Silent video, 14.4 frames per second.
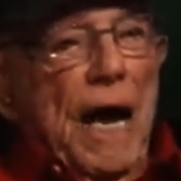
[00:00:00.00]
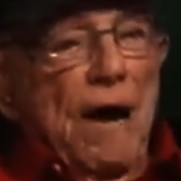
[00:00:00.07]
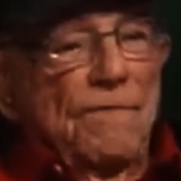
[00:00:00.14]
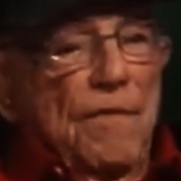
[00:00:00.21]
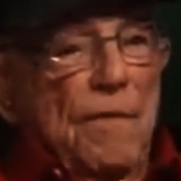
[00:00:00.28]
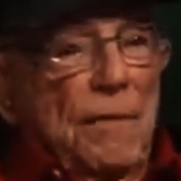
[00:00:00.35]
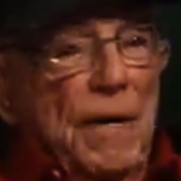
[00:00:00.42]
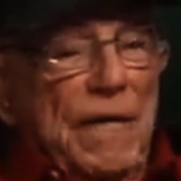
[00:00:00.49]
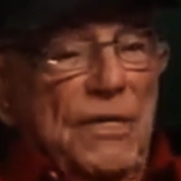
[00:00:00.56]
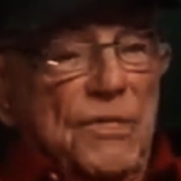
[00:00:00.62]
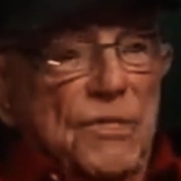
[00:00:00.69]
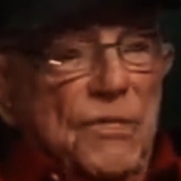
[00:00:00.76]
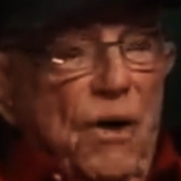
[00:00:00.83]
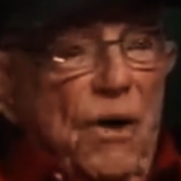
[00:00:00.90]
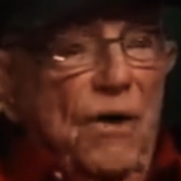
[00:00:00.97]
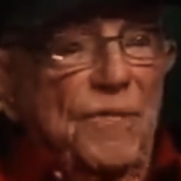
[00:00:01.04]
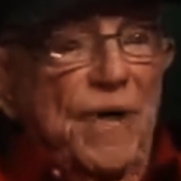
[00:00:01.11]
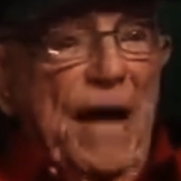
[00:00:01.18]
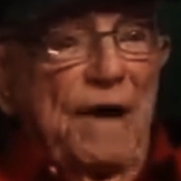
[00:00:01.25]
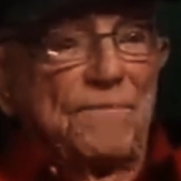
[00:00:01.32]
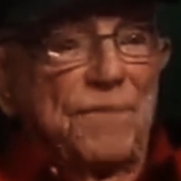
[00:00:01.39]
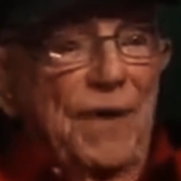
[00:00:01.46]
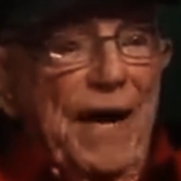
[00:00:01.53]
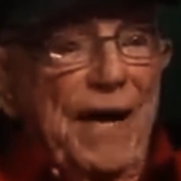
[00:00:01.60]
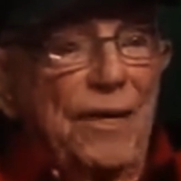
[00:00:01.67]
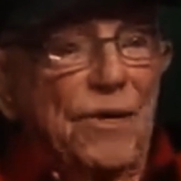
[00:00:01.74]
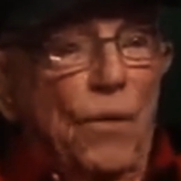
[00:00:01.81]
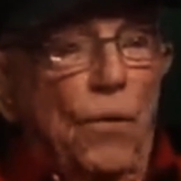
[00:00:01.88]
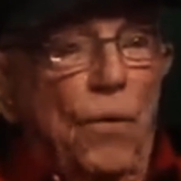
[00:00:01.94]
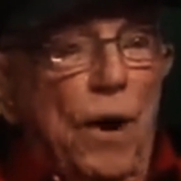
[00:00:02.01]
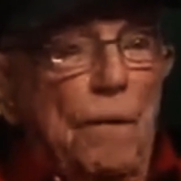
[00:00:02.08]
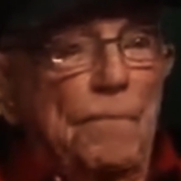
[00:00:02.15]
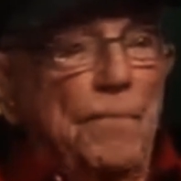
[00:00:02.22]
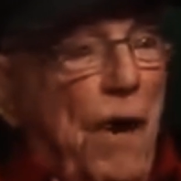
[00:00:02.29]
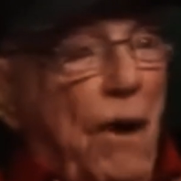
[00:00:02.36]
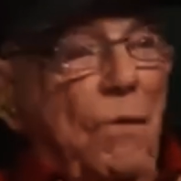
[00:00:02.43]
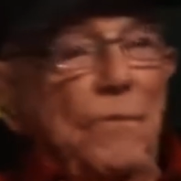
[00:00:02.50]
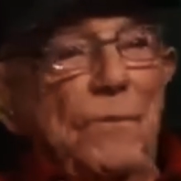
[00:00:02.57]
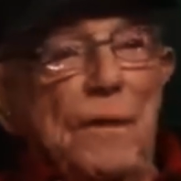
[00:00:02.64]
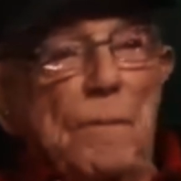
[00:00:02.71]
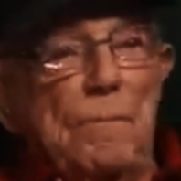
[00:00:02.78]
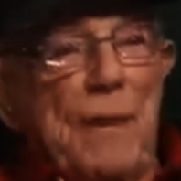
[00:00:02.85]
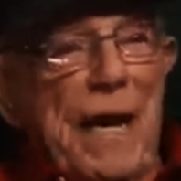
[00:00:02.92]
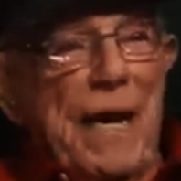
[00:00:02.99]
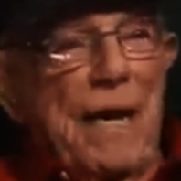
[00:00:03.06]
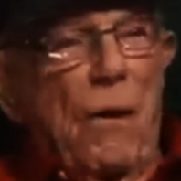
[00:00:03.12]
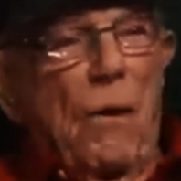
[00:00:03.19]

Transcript: everybody saw that flag go up out in the bay.